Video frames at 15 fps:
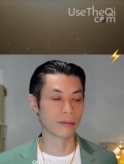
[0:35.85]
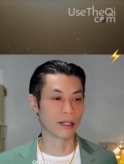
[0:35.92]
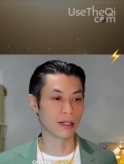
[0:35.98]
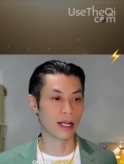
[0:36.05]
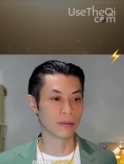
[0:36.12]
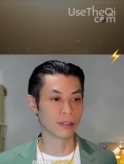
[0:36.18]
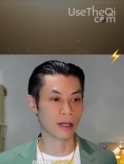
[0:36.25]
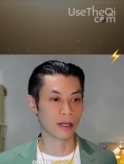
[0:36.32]

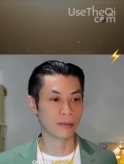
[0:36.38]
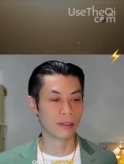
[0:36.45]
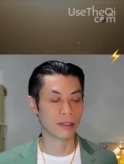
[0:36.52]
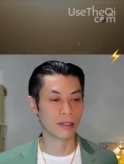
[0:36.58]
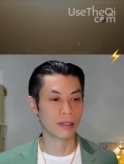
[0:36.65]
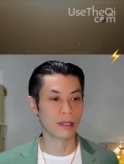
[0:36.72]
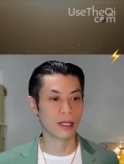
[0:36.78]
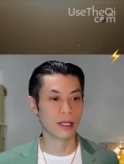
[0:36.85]
laptop,
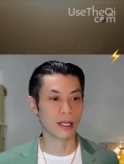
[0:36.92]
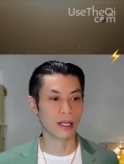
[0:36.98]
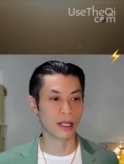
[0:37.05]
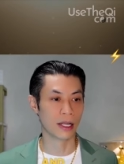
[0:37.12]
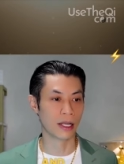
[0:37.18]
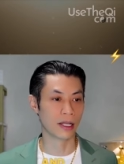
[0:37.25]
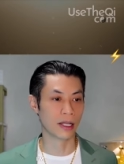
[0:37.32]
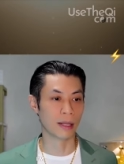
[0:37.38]

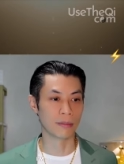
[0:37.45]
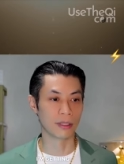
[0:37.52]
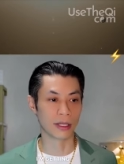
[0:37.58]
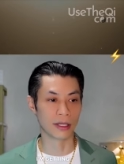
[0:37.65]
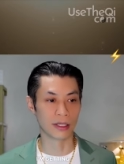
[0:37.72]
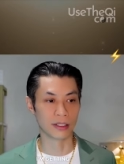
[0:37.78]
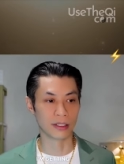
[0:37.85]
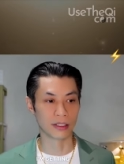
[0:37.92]
and I'm
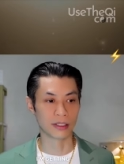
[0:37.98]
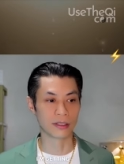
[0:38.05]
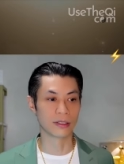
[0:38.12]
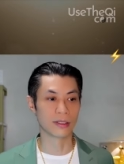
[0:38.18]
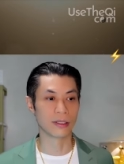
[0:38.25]
getting this uh-huh.